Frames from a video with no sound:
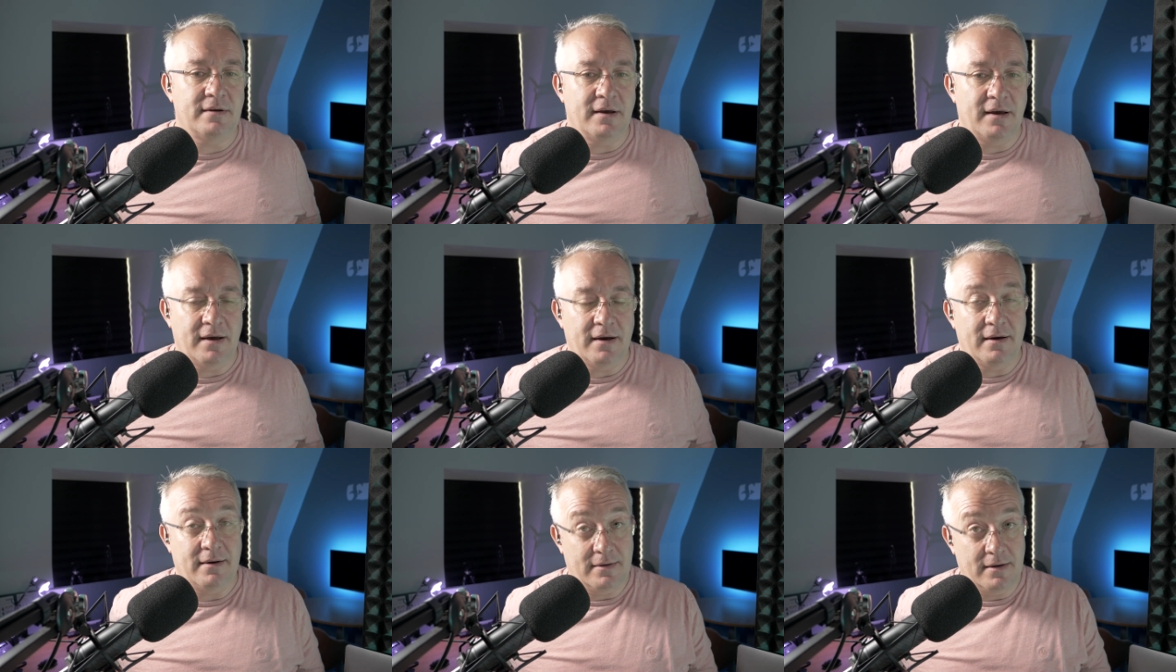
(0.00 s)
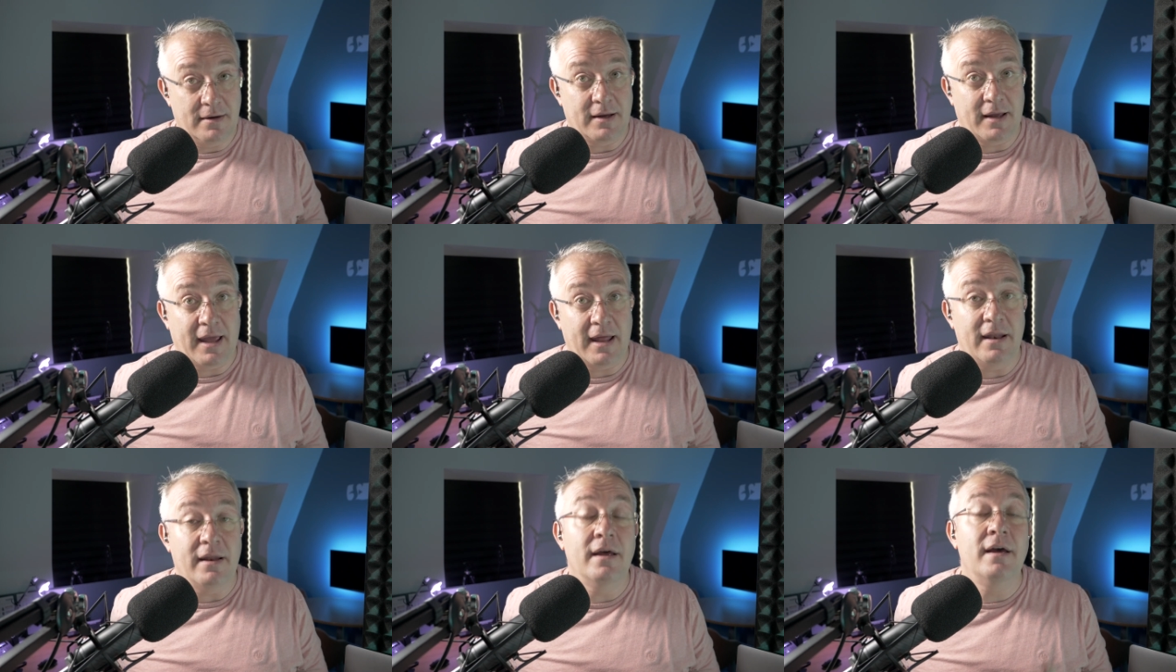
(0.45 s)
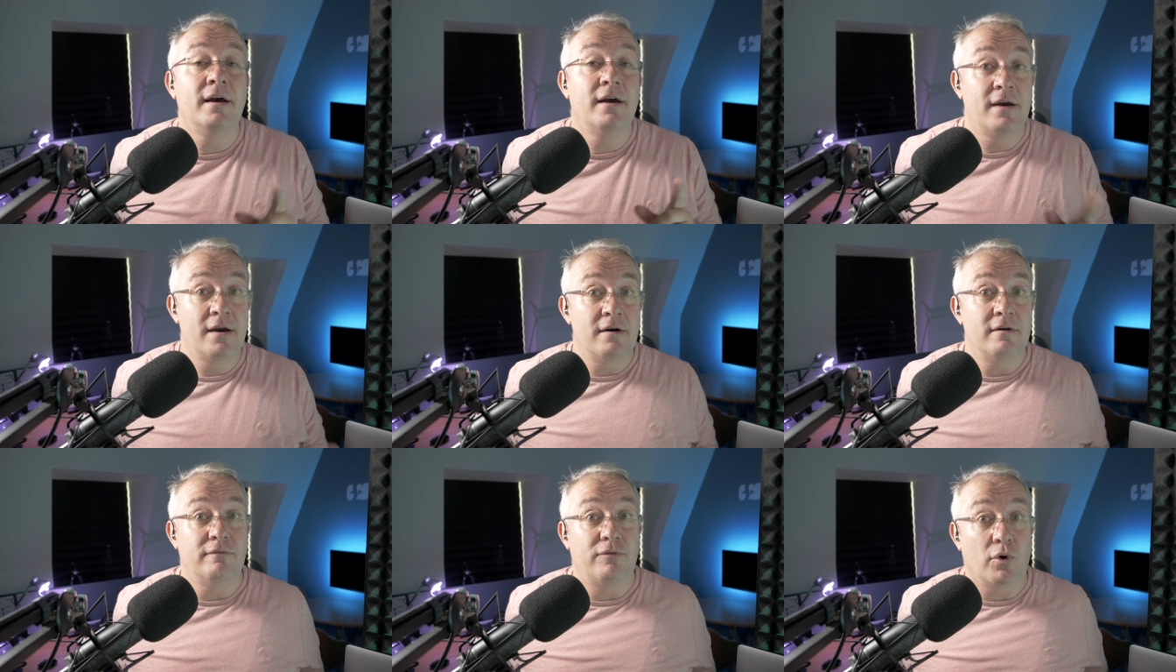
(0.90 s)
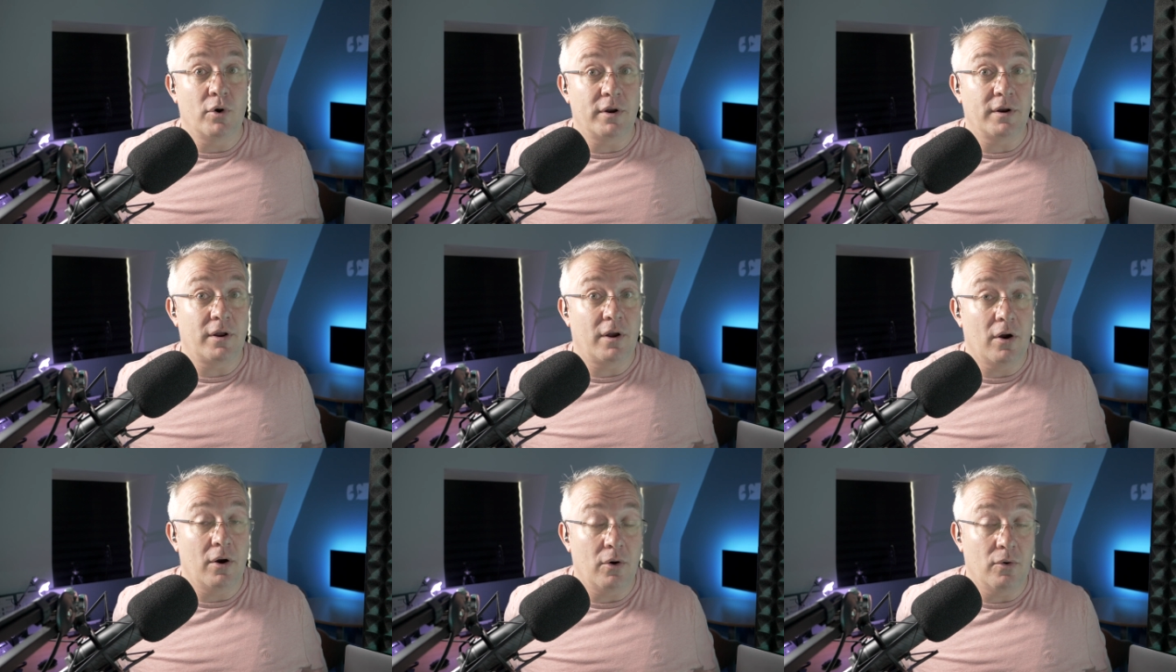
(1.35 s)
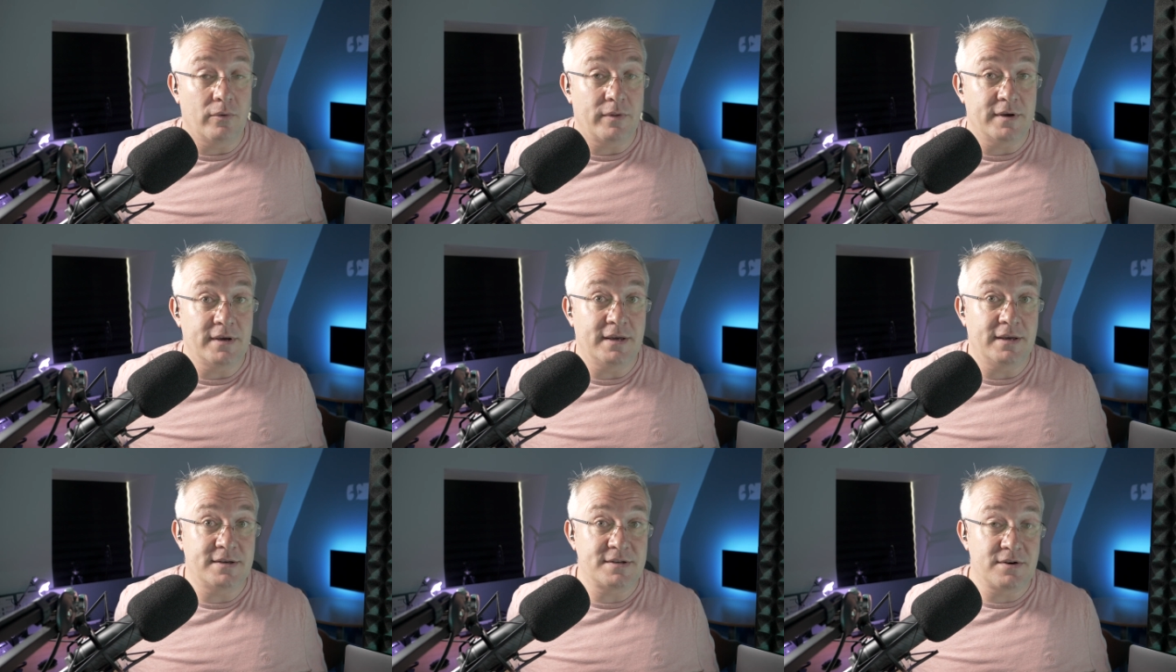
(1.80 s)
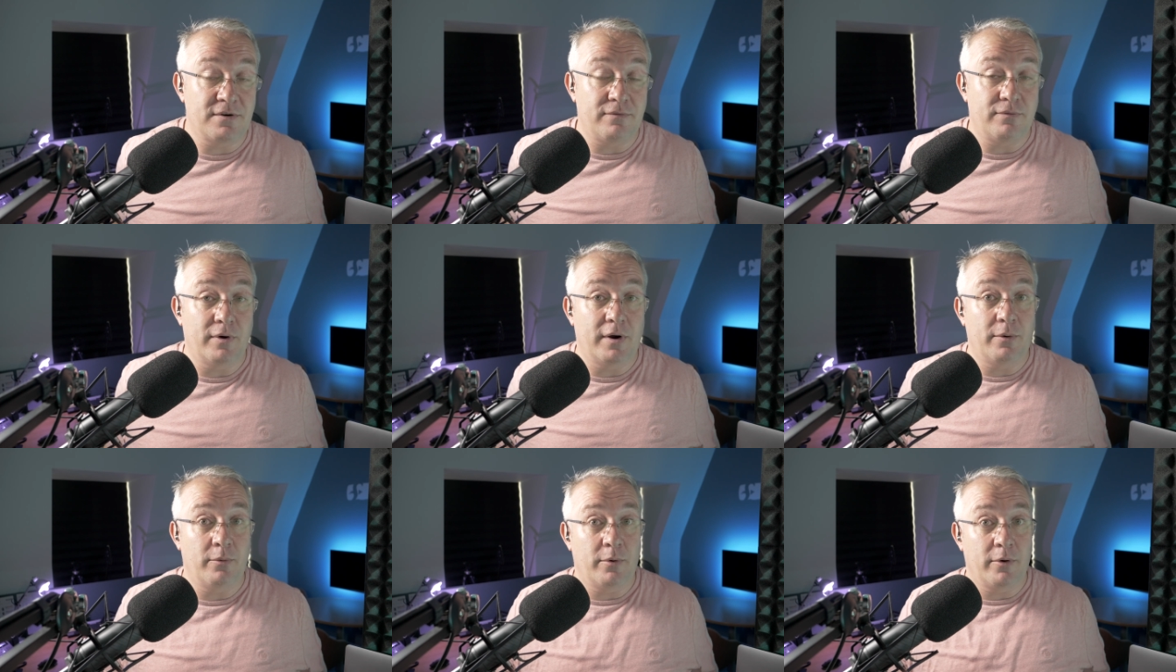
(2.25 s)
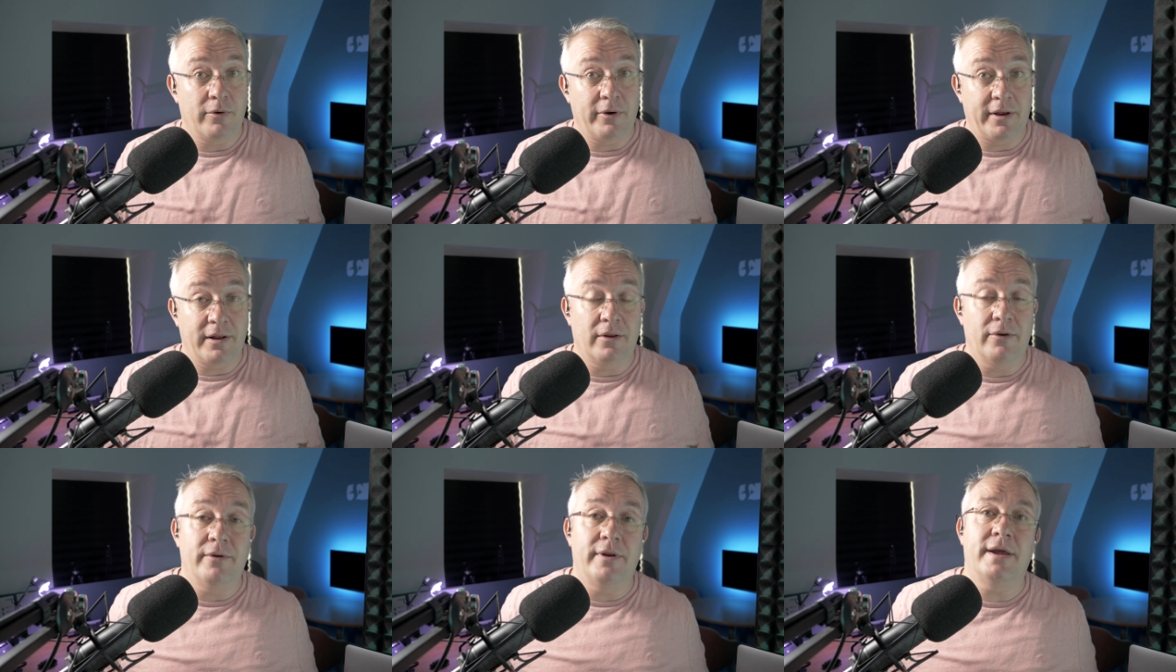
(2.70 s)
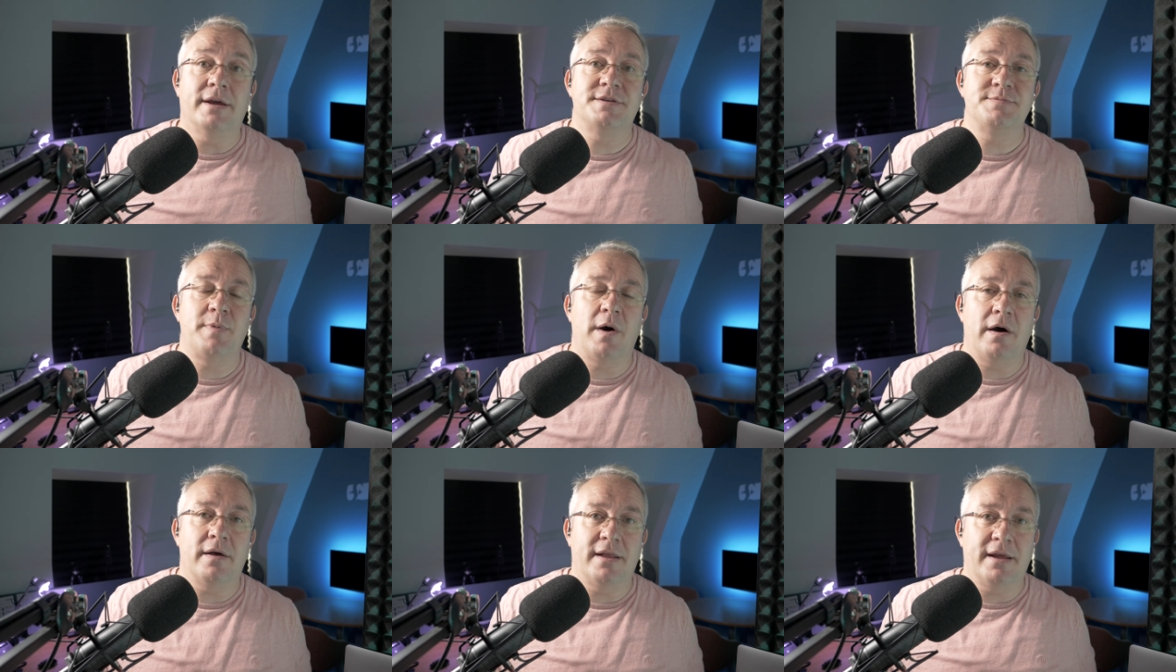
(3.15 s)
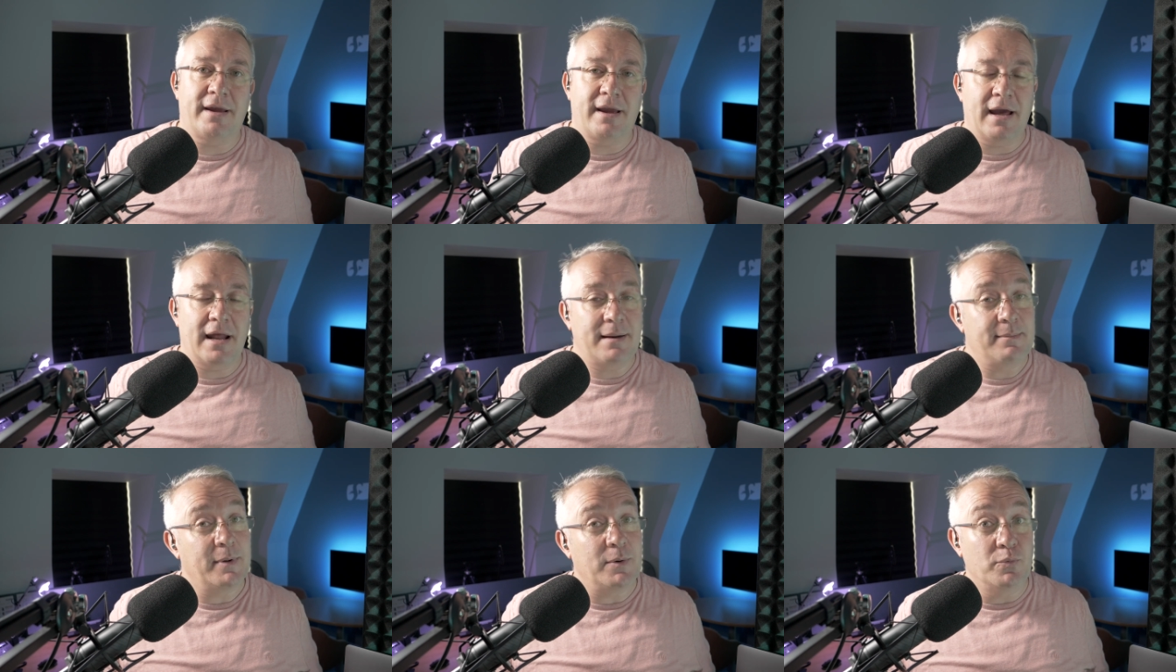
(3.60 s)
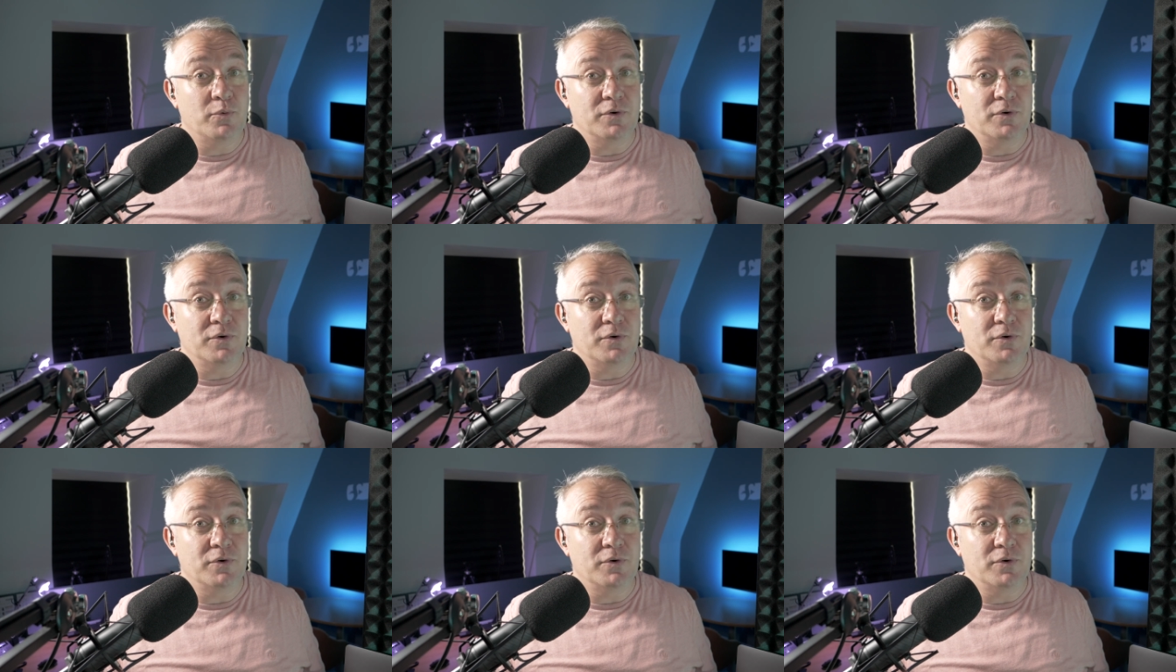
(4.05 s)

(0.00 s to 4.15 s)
Uh, again, Voyant Go, the software we're including as part of the Academy,